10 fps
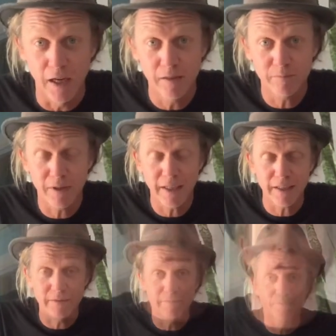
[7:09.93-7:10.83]
and play
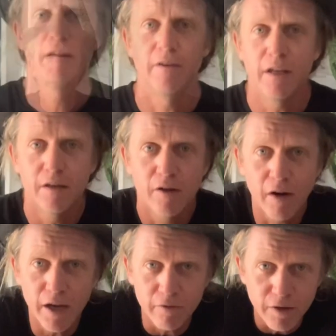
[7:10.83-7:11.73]
it. If you need to know
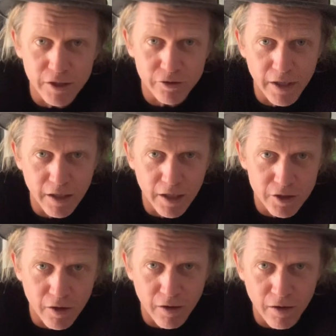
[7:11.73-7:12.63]
how to restring a
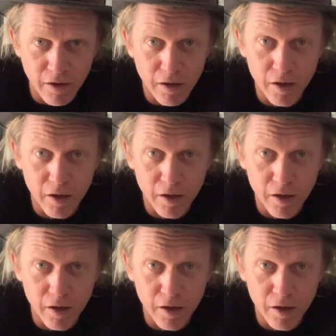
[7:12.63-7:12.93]
guitar,